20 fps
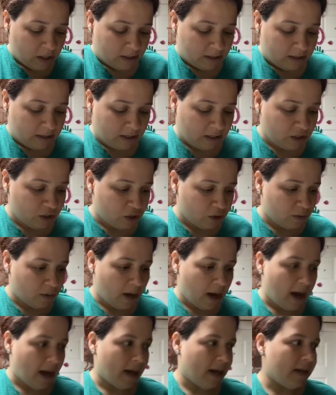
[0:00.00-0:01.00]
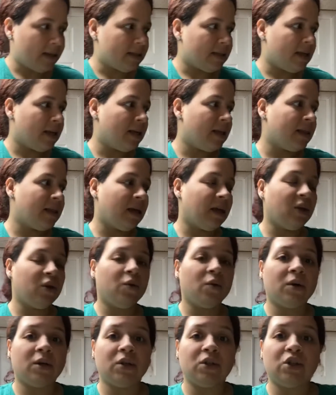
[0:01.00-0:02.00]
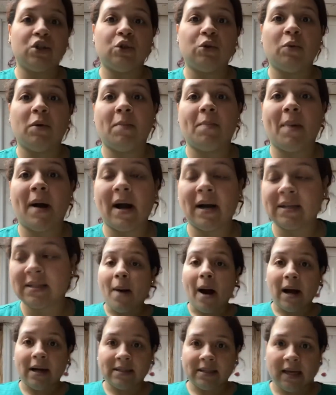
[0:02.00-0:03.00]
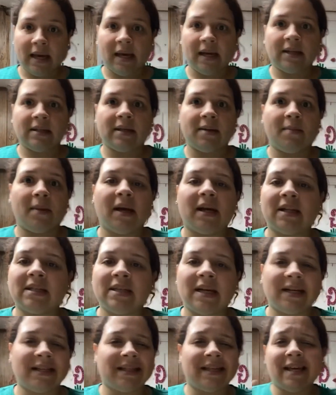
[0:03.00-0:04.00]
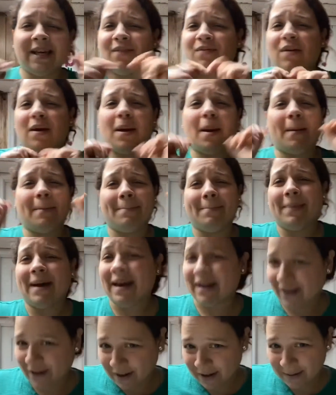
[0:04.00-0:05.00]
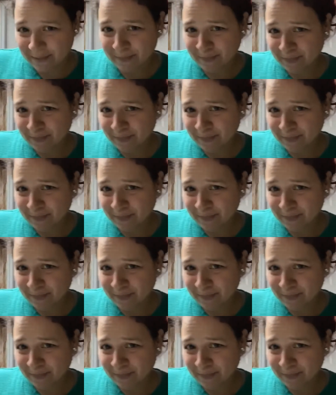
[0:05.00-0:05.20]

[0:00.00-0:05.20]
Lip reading: teach you guys that you can do with box cake to make it taste even better.